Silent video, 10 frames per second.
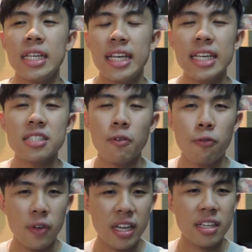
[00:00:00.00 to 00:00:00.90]
he's a
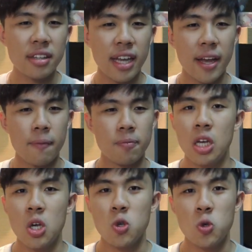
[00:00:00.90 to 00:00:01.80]
villain that
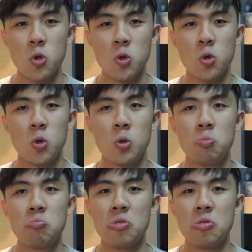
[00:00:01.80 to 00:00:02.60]
you